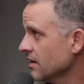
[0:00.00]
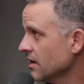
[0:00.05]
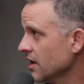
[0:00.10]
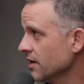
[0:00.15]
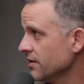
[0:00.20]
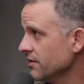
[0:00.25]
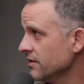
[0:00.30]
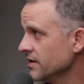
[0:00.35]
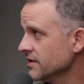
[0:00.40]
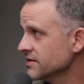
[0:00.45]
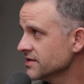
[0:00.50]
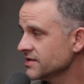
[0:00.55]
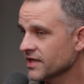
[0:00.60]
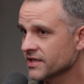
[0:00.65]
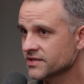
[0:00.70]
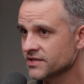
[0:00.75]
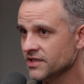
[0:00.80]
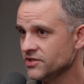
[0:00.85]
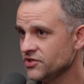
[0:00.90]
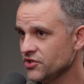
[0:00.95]

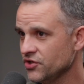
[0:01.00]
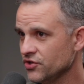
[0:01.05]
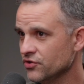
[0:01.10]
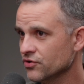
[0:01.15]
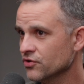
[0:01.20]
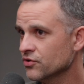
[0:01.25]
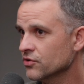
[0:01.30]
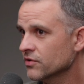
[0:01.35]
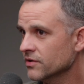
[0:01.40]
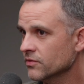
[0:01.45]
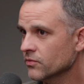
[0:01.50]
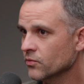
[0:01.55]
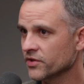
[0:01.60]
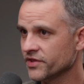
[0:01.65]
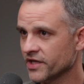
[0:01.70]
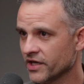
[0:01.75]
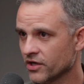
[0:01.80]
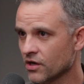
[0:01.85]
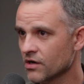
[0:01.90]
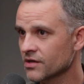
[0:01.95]
162
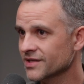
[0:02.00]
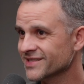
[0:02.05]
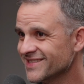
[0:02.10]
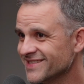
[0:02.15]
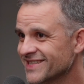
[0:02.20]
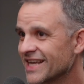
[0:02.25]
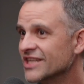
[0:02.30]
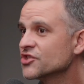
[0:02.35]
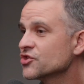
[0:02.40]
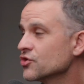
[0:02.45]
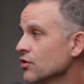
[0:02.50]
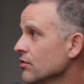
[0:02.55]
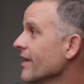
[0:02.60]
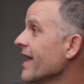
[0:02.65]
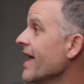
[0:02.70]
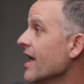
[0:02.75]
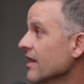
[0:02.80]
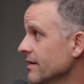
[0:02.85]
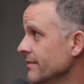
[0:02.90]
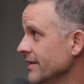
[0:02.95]
what they call essential
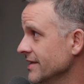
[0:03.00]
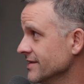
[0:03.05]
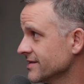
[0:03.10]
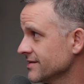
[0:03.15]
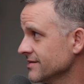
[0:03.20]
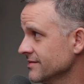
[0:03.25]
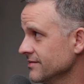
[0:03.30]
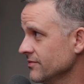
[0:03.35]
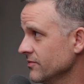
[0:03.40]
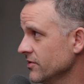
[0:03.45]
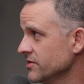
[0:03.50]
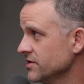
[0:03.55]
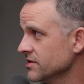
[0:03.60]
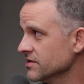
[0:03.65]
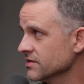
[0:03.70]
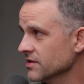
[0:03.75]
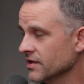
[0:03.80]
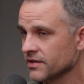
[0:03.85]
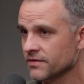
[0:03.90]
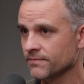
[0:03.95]
elements, which
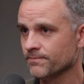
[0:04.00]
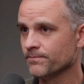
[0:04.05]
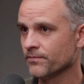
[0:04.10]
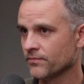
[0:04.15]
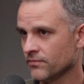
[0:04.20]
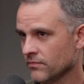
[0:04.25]
is like,